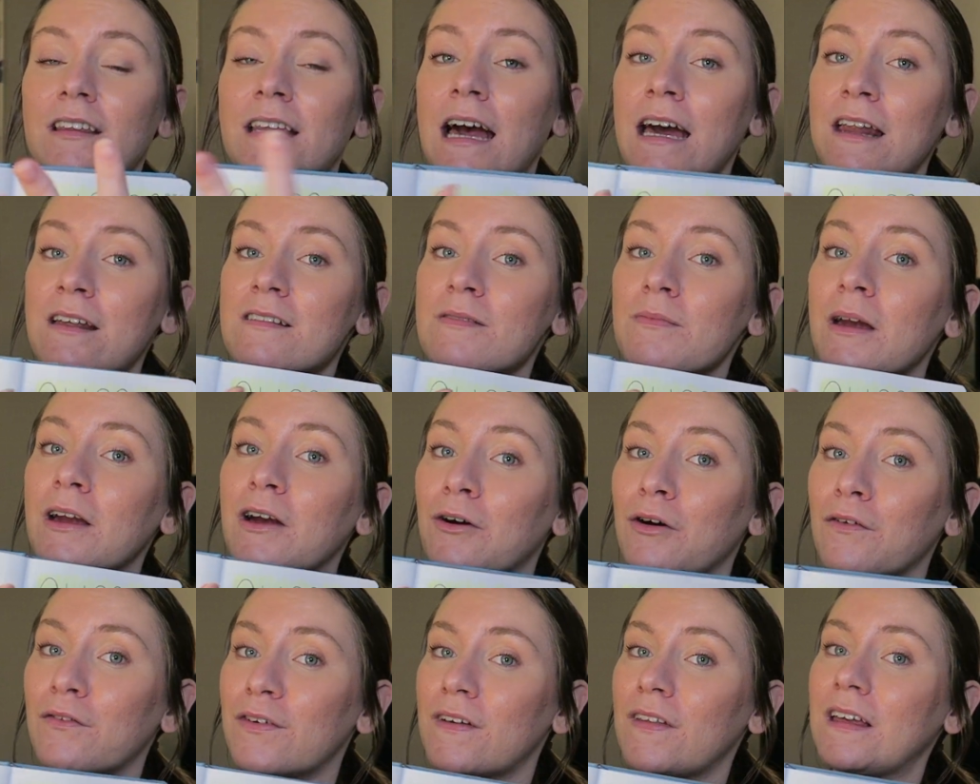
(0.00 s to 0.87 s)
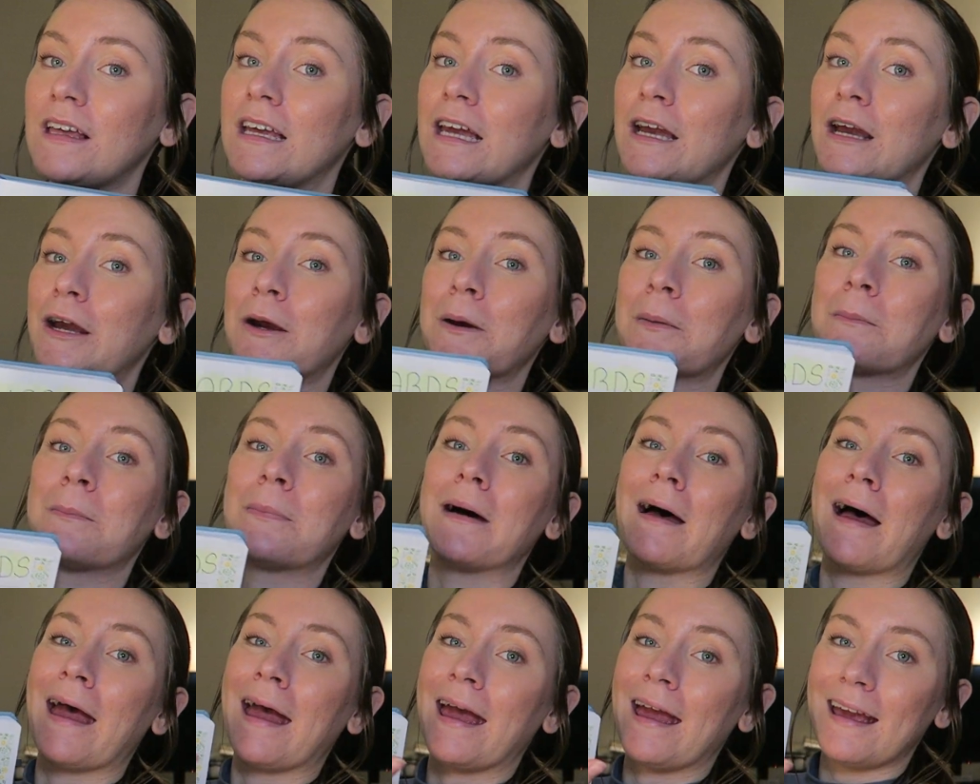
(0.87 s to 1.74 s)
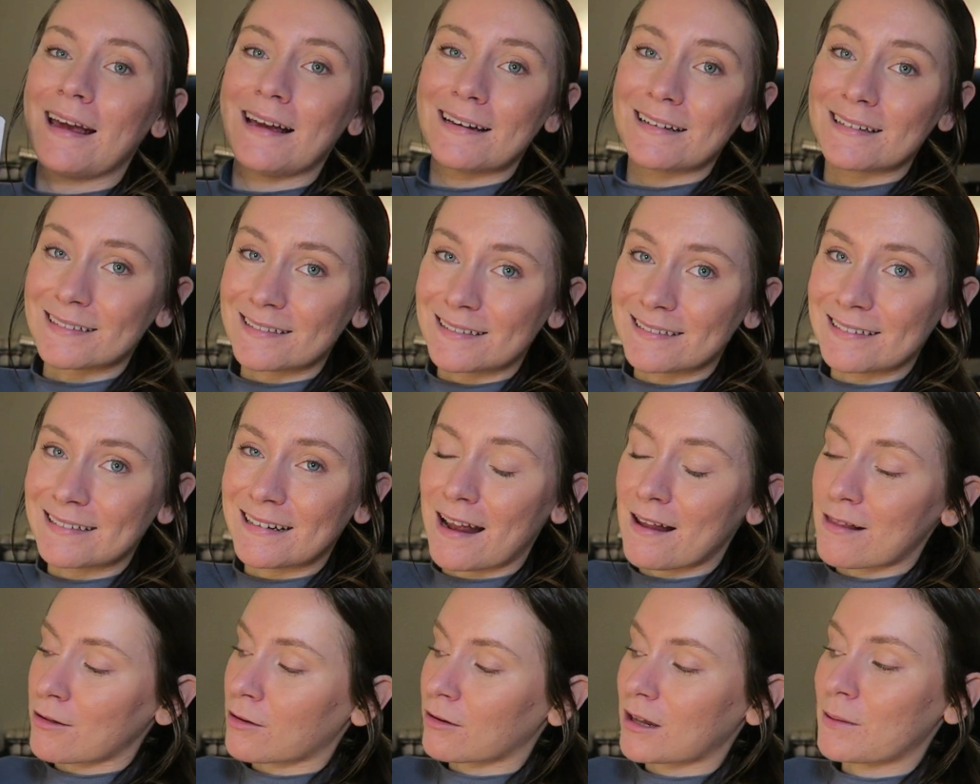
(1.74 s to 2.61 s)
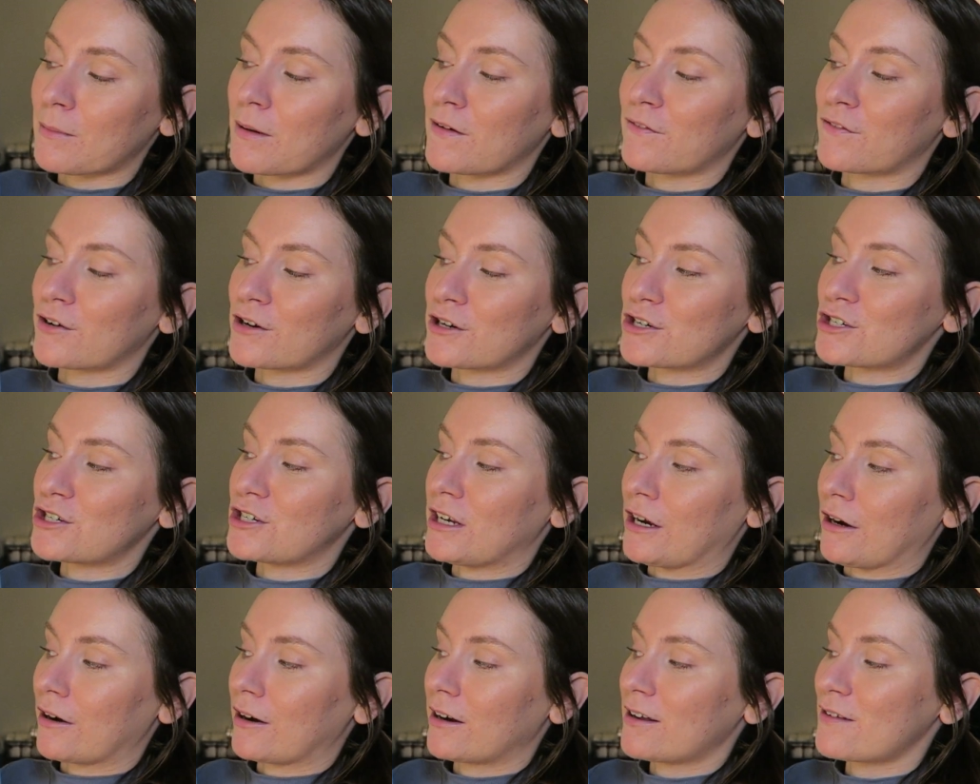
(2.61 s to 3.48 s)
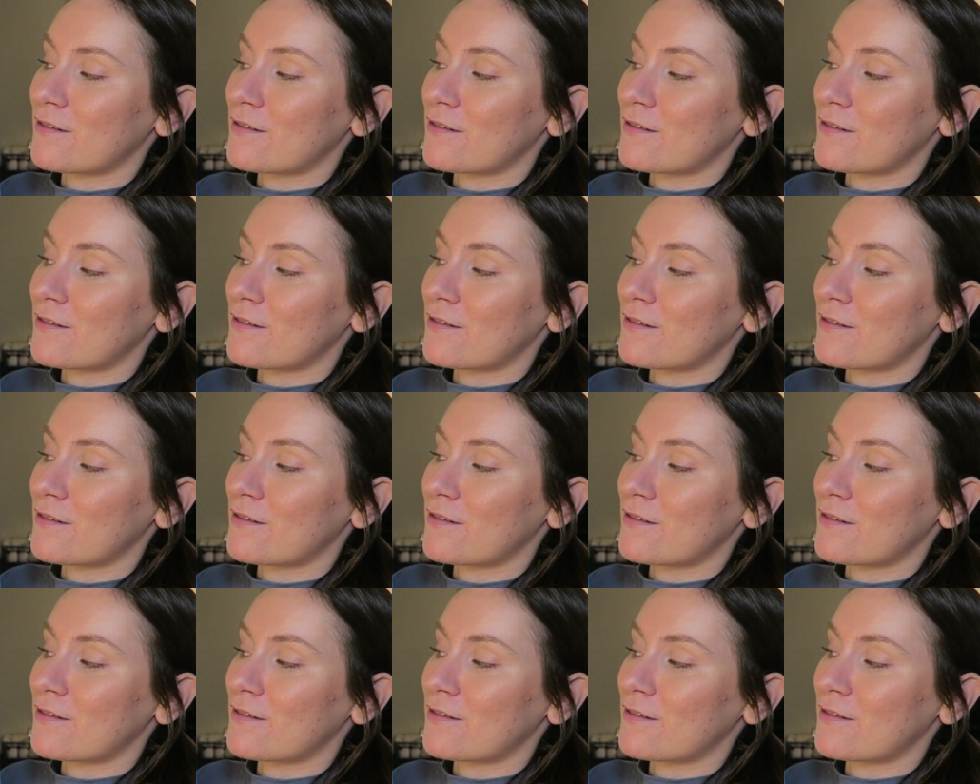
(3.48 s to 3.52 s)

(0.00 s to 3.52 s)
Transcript: That is my goal for the year, but it's only my first year.